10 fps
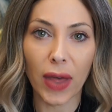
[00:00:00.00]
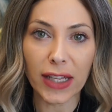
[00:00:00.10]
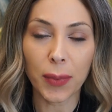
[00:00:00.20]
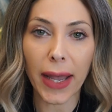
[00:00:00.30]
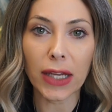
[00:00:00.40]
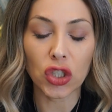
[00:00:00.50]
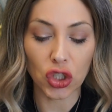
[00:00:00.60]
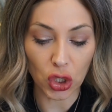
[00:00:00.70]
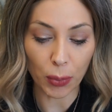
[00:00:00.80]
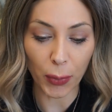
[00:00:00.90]
that's why it's
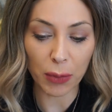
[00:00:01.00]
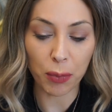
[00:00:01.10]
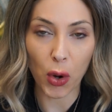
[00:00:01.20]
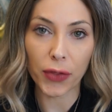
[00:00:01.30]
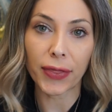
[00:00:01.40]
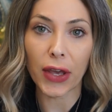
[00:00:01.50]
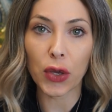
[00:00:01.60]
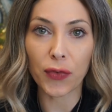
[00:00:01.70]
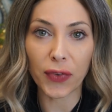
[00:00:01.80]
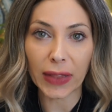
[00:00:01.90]
super important that
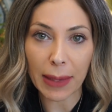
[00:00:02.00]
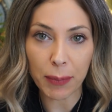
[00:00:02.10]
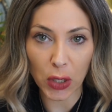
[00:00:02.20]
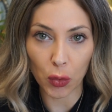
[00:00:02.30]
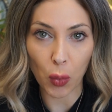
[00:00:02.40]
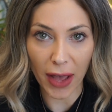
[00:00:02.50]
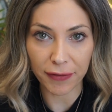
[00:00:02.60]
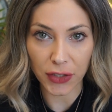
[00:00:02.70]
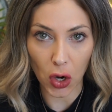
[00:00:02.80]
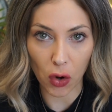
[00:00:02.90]
you flip your
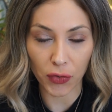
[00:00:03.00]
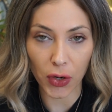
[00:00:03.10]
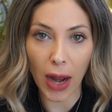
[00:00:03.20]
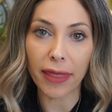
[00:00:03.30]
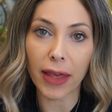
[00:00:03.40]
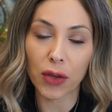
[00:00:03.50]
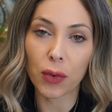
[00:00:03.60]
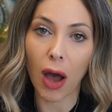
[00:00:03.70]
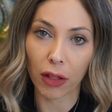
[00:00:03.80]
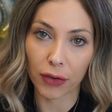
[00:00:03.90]
weft over and that you
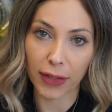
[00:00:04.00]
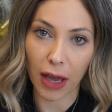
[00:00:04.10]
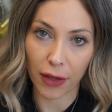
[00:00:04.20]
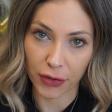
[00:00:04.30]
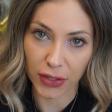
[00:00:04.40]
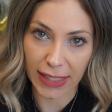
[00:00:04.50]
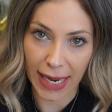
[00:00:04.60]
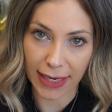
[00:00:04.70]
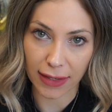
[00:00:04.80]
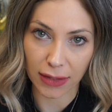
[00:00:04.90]
color the other
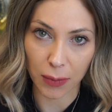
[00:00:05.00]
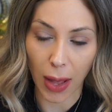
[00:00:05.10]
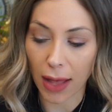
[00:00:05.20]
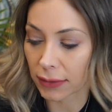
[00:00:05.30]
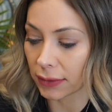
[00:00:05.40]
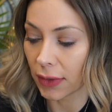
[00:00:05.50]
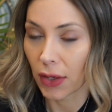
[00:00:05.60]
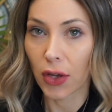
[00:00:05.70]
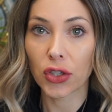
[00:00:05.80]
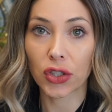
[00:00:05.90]
side as well.
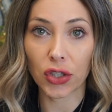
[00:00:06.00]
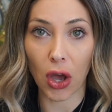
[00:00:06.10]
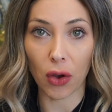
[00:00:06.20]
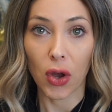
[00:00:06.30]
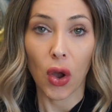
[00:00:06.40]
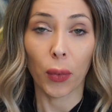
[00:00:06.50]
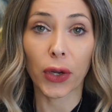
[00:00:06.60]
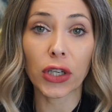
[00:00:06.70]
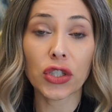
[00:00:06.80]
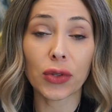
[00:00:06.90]
So we're
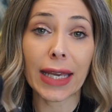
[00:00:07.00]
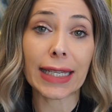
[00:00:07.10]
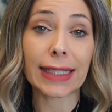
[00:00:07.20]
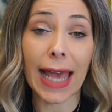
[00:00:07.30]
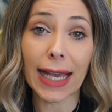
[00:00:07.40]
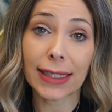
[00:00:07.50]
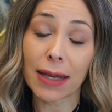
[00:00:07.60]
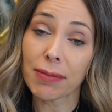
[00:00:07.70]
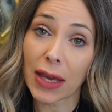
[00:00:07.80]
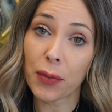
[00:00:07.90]
gonna do the exact
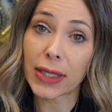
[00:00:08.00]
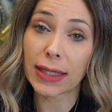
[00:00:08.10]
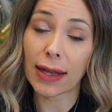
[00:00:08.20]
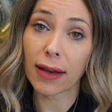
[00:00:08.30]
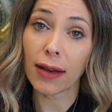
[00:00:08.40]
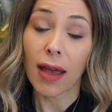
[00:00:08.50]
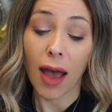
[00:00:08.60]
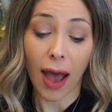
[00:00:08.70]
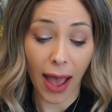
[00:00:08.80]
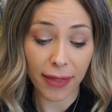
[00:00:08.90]
same thing we did
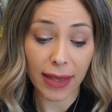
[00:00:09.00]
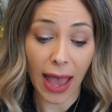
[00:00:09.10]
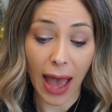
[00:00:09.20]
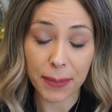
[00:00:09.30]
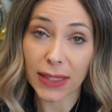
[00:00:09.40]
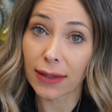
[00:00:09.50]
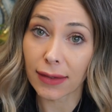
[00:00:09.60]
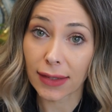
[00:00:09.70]
on the opposite